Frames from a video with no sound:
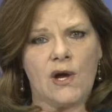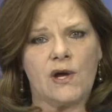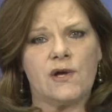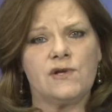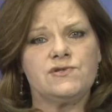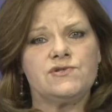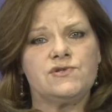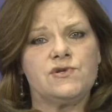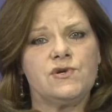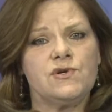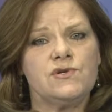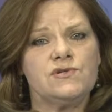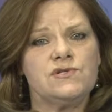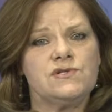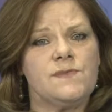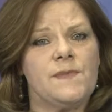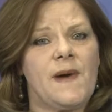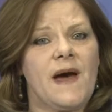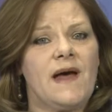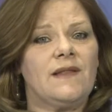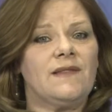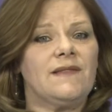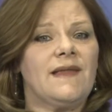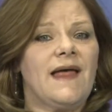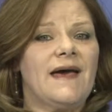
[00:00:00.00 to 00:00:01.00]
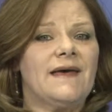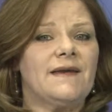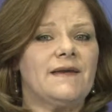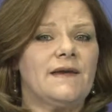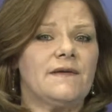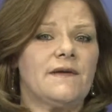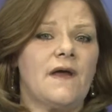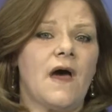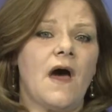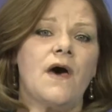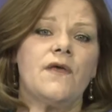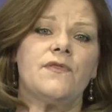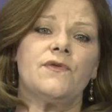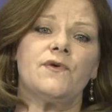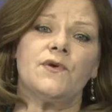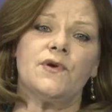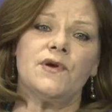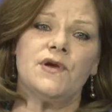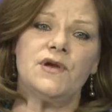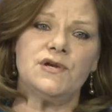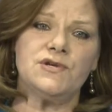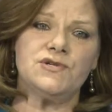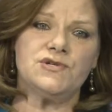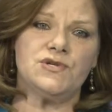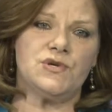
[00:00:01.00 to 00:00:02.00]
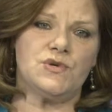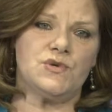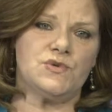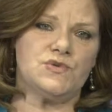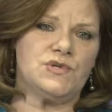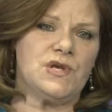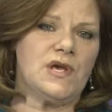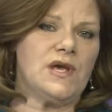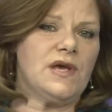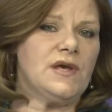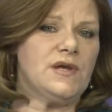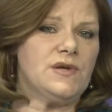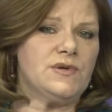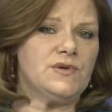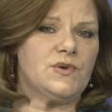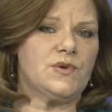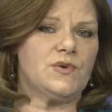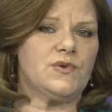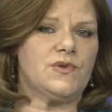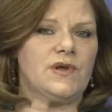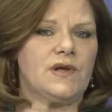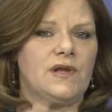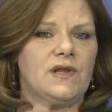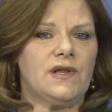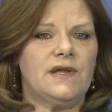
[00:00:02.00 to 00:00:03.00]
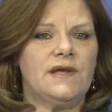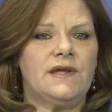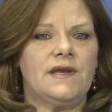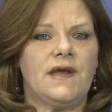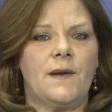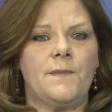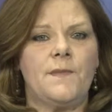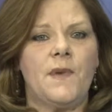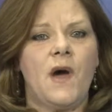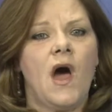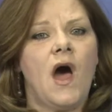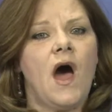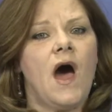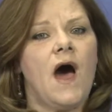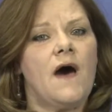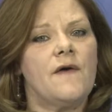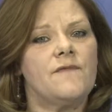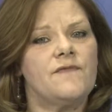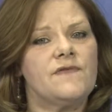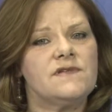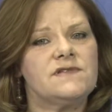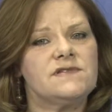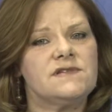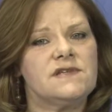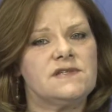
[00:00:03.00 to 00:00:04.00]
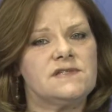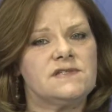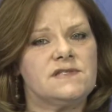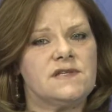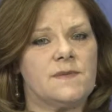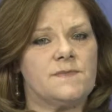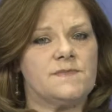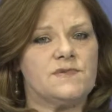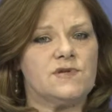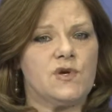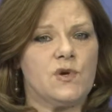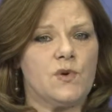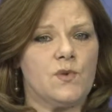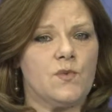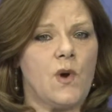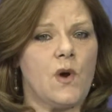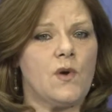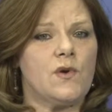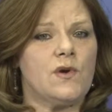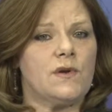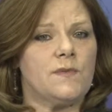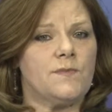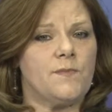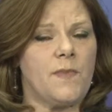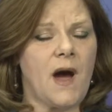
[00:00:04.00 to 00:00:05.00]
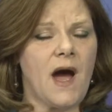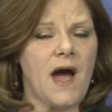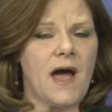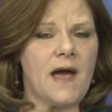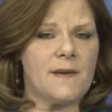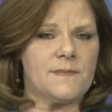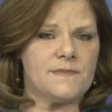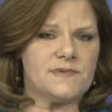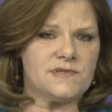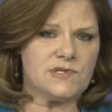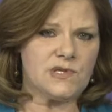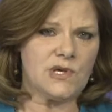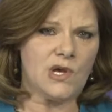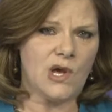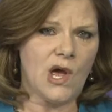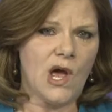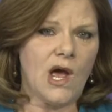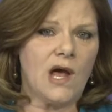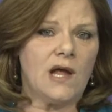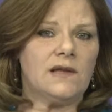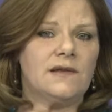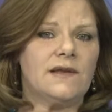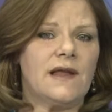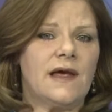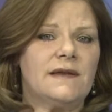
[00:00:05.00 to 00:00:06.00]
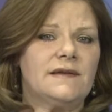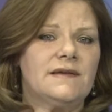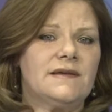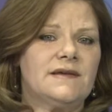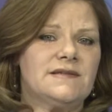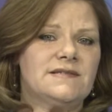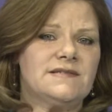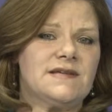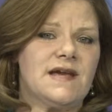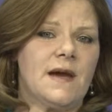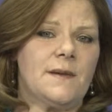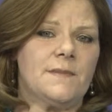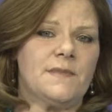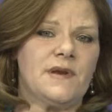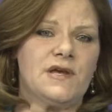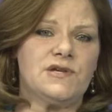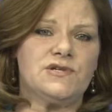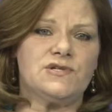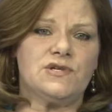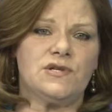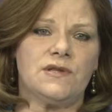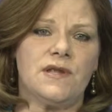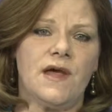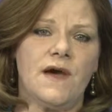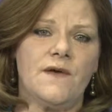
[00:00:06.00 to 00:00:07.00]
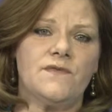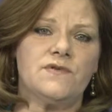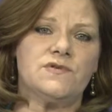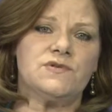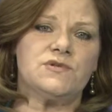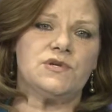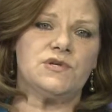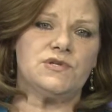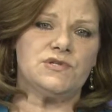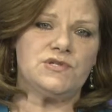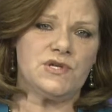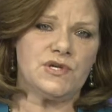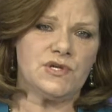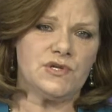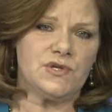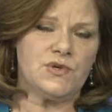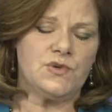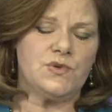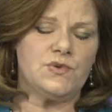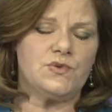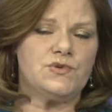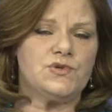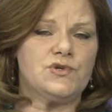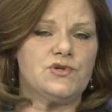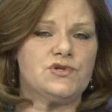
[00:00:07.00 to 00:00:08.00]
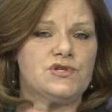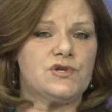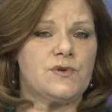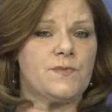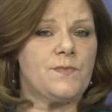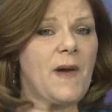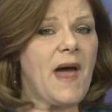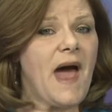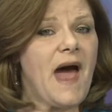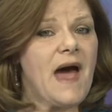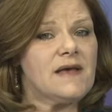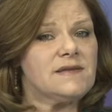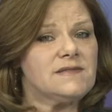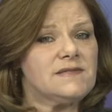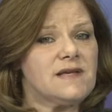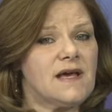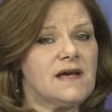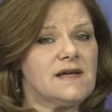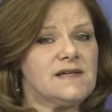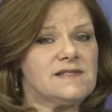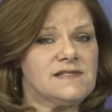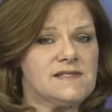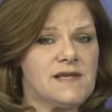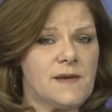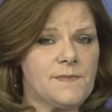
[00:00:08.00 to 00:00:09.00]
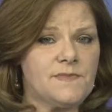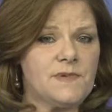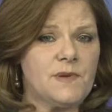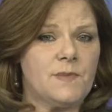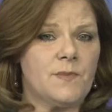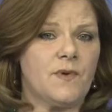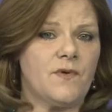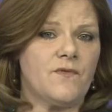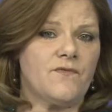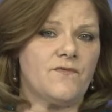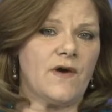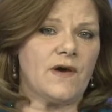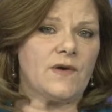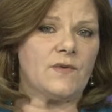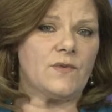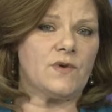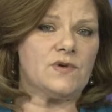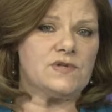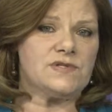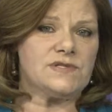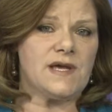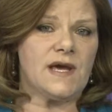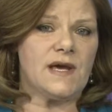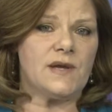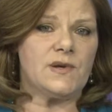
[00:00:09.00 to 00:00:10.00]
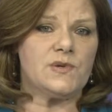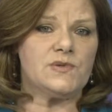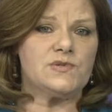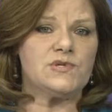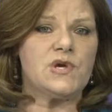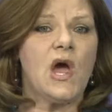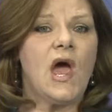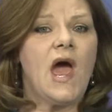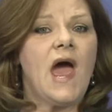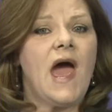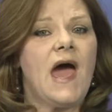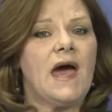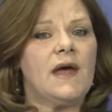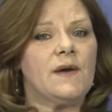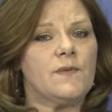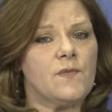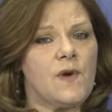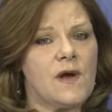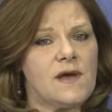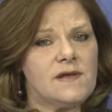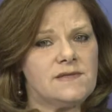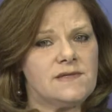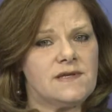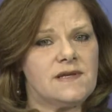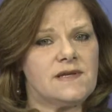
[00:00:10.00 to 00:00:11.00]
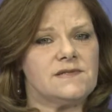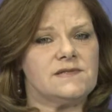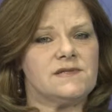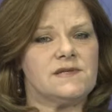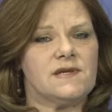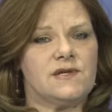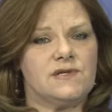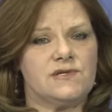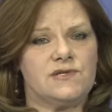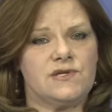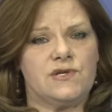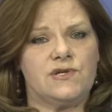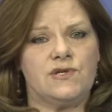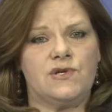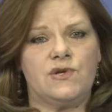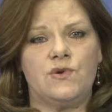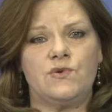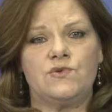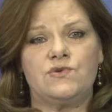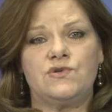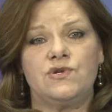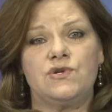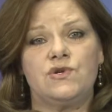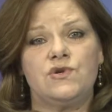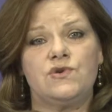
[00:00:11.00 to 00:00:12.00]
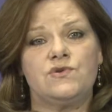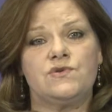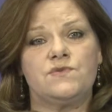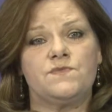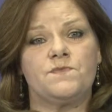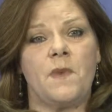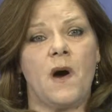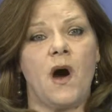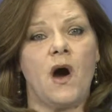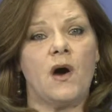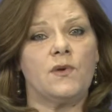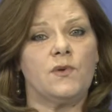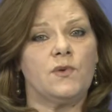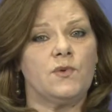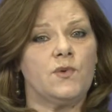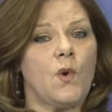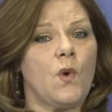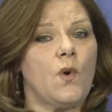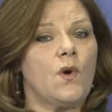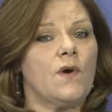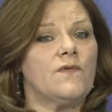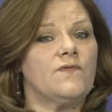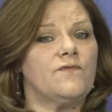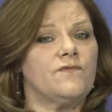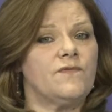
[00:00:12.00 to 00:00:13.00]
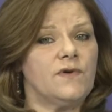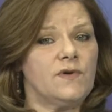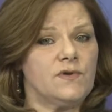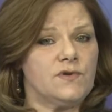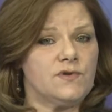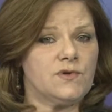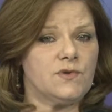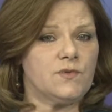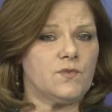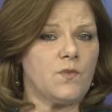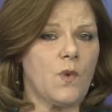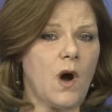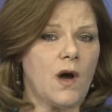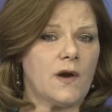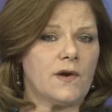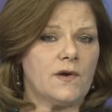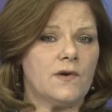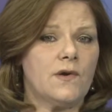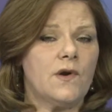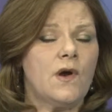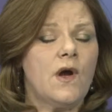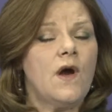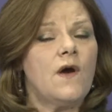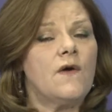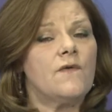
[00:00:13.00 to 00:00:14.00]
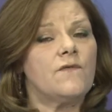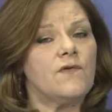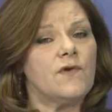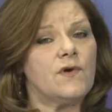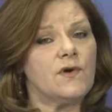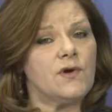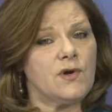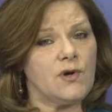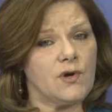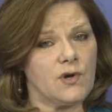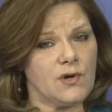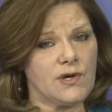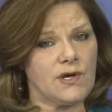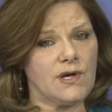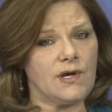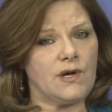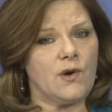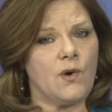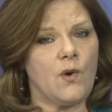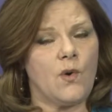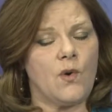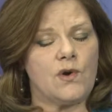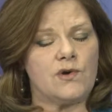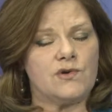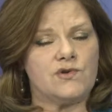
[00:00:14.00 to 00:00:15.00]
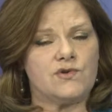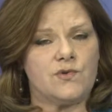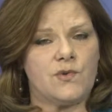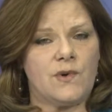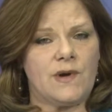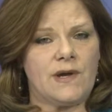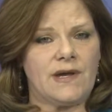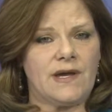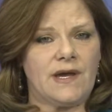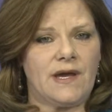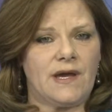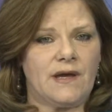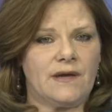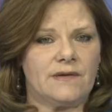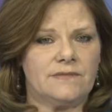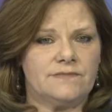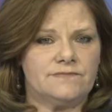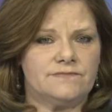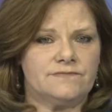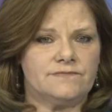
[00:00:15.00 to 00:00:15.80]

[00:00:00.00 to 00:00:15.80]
concerns about lead and other issues hinder the cleanup of the system's corroded pipes. Lead contamination levels continue to surpass acceptable federal standards, and residents continue to use bottled or filtered water for cooking or drinking.